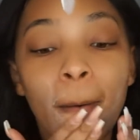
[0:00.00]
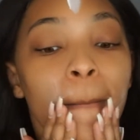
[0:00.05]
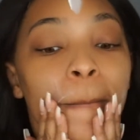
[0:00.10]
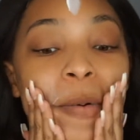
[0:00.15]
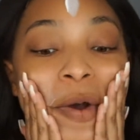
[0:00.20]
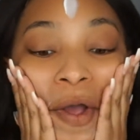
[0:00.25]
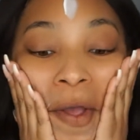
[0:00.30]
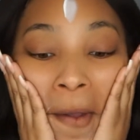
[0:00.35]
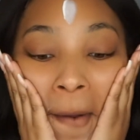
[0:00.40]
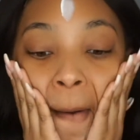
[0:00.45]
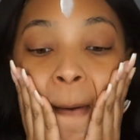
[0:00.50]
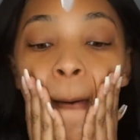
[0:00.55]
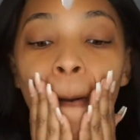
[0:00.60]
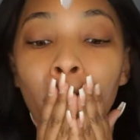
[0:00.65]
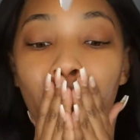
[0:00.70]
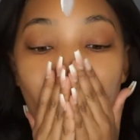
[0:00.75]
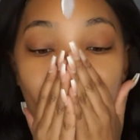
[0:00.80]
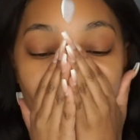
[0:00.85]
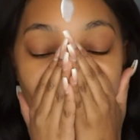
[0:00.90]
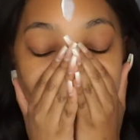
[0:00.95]
But
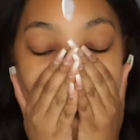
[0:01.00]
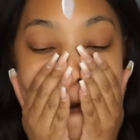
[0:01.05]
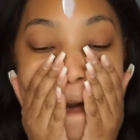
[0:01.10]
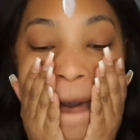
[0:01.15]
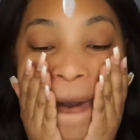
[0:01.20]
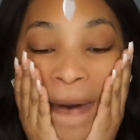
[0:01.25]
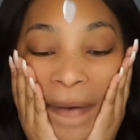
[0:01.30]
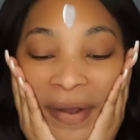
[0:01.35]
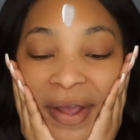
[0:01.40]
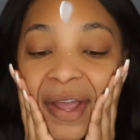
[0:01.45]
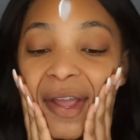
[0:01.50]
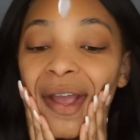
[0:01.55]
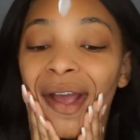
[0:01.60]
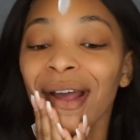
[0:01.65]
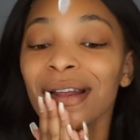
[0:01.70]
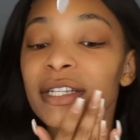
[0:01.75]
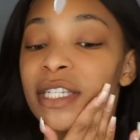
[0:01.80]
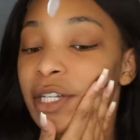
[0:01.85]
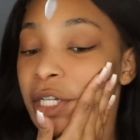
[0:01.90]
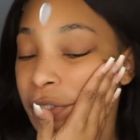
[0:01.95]
okay,
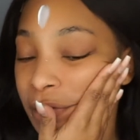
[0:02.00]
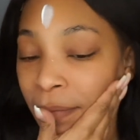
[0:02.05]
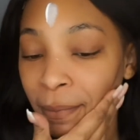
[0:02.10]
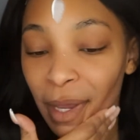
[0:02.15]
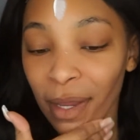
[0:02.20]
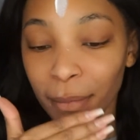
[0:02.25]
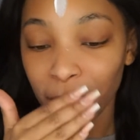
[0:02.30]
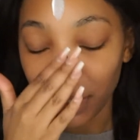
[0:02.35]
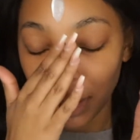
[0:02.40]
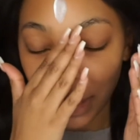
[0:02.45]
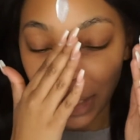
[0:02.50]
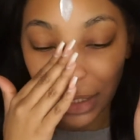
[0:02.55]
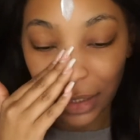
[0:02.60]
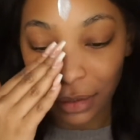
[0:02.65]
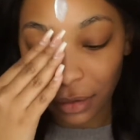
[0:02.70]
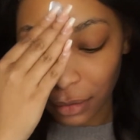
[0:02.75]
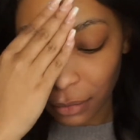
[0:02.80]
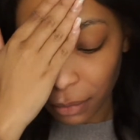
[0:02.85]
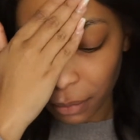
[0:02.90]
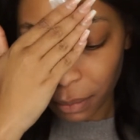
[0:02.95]
I took the
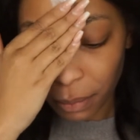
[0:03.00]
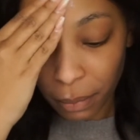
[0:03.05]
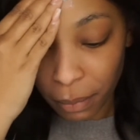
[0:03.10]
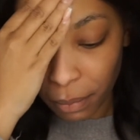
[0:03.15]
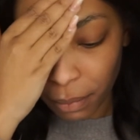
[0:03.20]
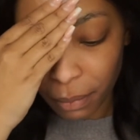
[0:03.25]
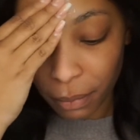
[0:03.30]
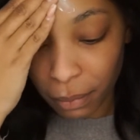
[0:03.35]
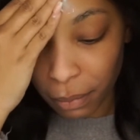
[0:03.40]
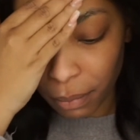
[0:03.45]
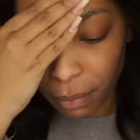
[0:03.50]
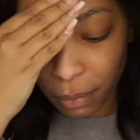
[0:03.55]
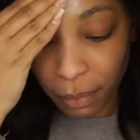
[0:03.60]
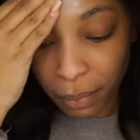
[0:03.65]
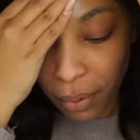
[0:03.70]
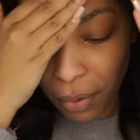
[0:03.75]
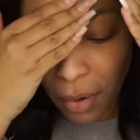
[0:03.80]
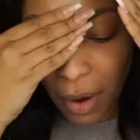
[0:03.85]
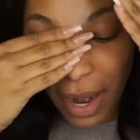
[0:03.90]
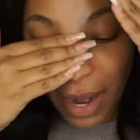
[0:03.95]
Maybelline
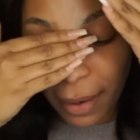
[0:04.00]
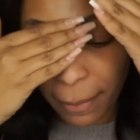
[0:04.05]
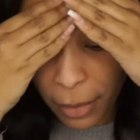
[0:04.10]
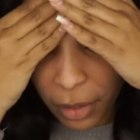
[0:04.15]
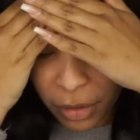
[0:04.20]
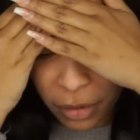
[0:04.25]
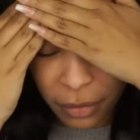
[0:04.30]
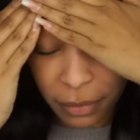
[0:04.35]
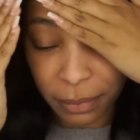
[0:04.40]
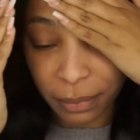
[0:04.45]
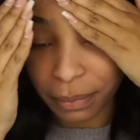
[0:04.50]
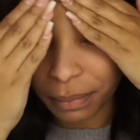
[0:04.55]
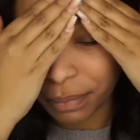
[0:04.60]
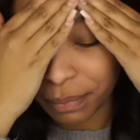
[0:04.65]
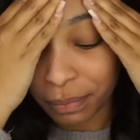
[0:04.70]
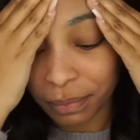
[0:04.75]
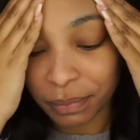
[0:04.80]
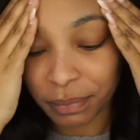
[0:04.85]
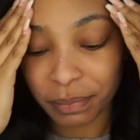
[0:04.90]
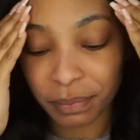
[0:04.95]
primer,
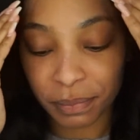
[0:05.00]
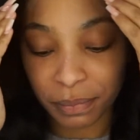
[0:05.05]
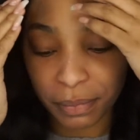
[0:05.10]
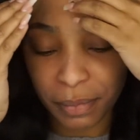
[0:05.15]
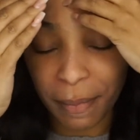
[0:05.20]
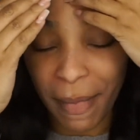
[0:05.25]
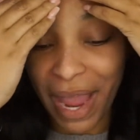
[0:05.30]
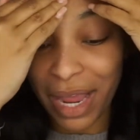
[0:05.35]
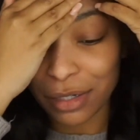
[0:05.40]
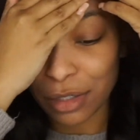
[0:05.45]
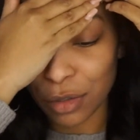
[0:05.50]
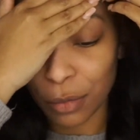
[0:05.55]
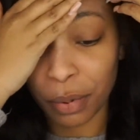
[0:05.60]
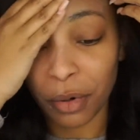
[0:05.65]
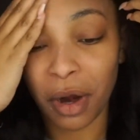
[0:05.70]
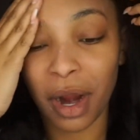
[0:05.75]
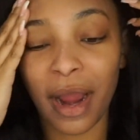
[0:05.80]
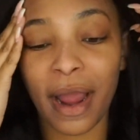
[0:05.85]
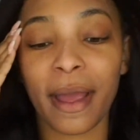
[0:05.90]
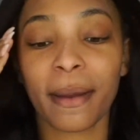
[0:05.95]
Master
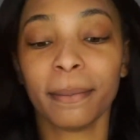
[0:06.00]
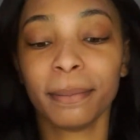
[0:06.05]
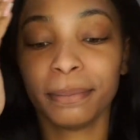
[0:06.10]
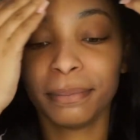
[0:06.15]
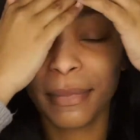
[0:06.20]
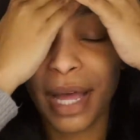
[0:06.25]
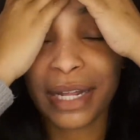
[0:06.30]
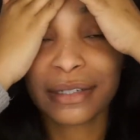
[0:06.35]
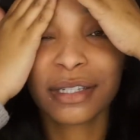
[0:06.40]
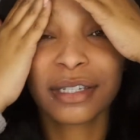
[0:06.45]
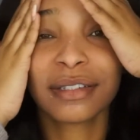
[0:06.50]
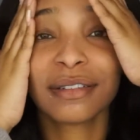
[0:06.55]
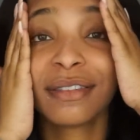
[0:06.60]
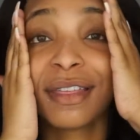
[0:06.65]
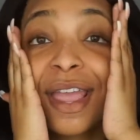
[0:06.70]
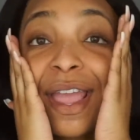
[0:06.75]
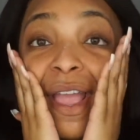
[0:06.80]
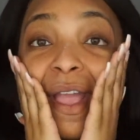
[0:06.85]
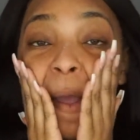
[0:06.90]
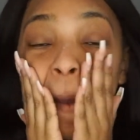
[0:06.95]
Prime. I took
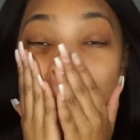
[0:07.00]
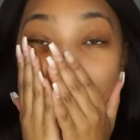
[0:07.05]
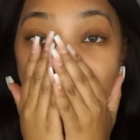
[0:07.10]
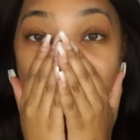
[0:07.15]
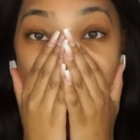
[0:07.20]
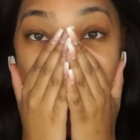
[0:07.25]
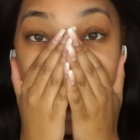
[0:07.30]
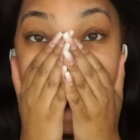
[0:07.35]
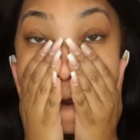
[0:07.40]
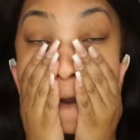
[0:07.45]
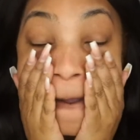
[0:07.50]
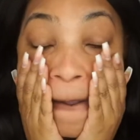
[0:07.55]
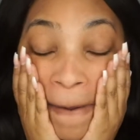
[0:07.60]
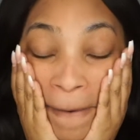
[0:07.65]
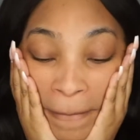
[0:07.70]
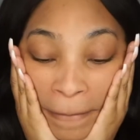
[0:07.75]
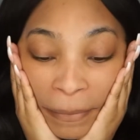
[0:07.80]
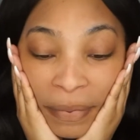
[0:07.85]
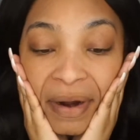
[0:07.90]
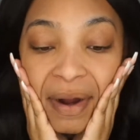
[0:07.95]
that
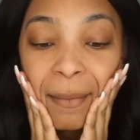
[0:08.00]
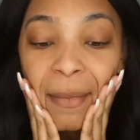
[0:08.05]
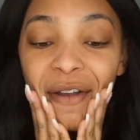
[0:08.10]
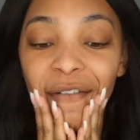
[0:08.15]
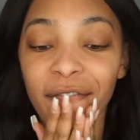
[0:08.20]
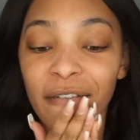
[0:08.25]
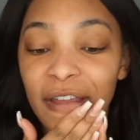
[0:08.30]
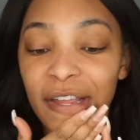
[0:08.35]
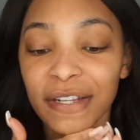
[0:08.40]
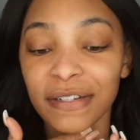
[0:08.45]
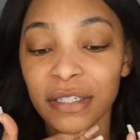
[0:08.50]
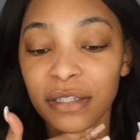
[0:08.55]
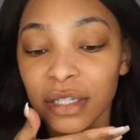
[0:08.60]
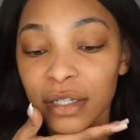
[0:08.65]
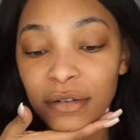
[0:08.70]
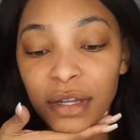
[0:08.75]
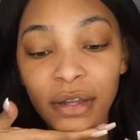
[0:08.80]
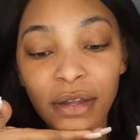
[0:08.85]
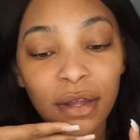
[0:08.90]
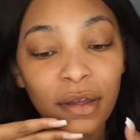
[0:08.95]
and prime my face.
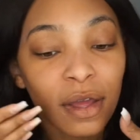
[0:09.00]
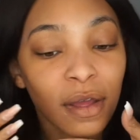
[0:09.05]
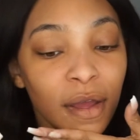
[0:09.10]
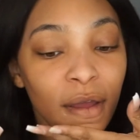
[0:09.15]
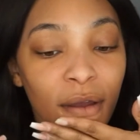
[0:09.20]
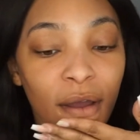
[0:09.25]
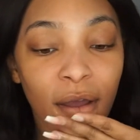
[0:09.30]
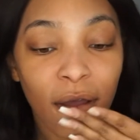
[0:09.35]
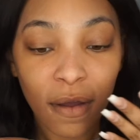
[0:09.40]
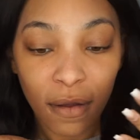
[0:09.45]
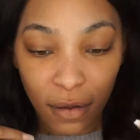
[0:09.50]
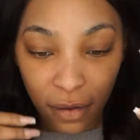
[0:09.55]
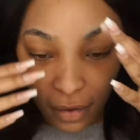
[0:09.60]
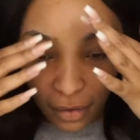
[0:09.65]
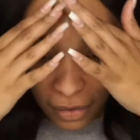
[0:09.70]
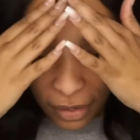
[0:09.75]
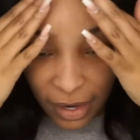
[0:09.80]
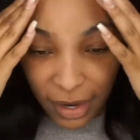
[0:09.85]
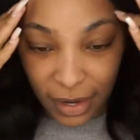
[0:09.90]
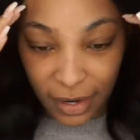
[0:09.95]

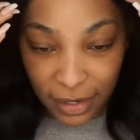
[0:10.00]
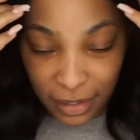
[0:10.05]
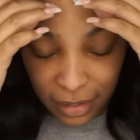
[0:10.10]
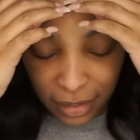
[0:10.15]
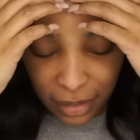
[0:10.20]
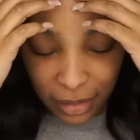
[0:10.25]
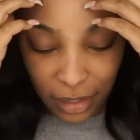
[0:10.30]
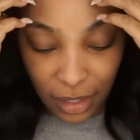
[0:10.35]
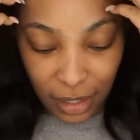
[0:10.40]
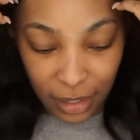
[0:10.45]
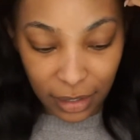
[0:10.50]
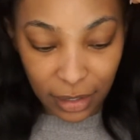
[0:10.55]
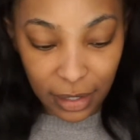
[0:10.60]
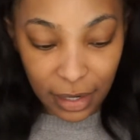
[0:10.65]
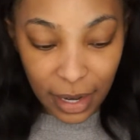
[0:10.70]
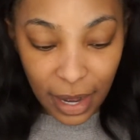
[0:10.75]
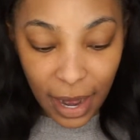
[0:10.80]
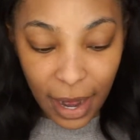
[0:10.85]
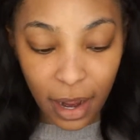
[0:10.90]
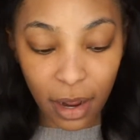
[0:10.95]
Okay, and
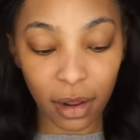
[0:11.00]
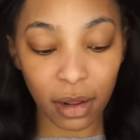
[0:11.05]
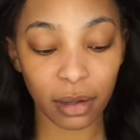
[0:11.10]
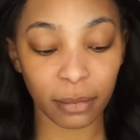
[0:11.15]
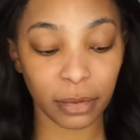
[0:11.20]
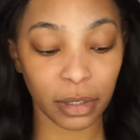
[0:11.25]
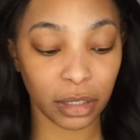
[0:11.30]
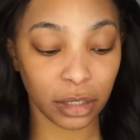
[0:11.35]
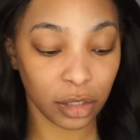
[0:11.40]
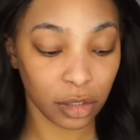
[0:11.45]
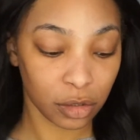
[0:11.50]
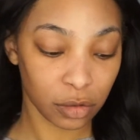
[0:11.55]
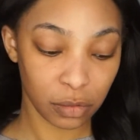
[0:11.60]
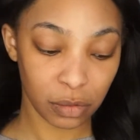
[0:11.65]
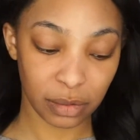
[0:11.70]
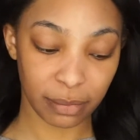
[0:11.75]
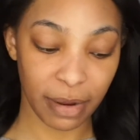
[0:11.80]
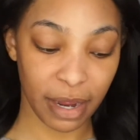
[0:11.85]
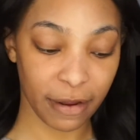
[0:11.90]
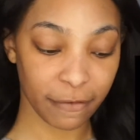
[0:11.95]
now I'm gonna
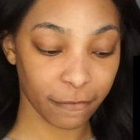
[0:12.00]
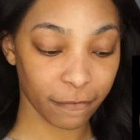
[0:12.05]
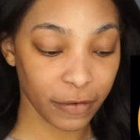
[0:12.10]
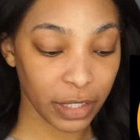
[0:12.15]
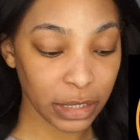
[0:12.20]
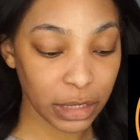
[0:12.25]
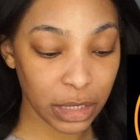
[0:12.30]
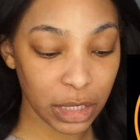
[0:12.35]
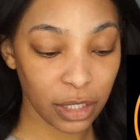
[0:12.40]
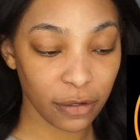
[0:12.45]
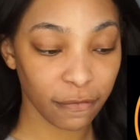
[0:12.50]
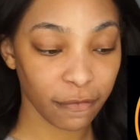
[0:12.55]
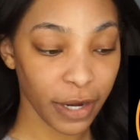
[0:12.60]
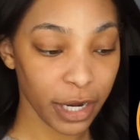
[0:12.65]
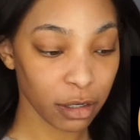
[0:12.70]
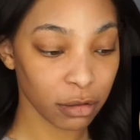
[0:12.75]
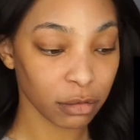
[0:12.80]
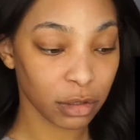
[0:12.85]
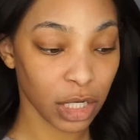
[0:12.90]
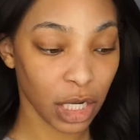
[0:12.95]
use my Fenty
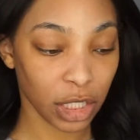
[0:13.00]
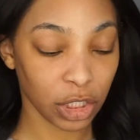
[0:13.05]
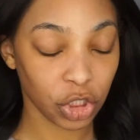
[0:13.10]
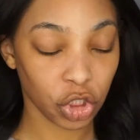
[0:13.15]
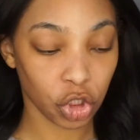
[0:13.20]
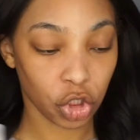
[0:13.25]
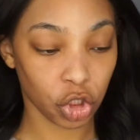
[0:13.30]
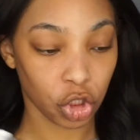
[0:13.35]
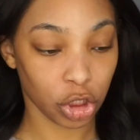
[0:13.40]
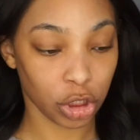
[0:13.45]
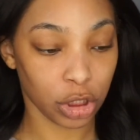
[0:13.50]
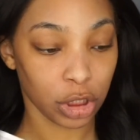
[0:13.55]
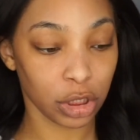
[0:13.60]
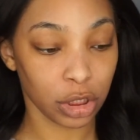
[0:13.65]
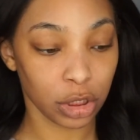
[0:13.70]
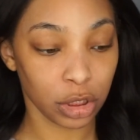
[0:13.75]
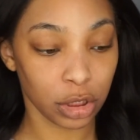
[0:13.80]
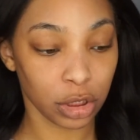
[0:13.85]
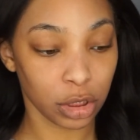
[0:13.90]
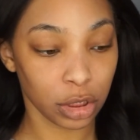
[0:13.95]

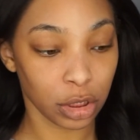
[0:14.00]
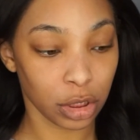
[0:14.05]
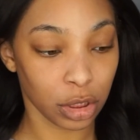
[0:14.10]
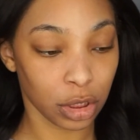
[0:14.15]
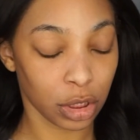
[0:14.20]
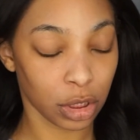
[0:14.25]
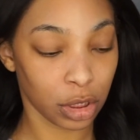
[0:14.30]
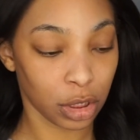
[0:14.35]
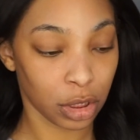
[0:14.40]
foundation.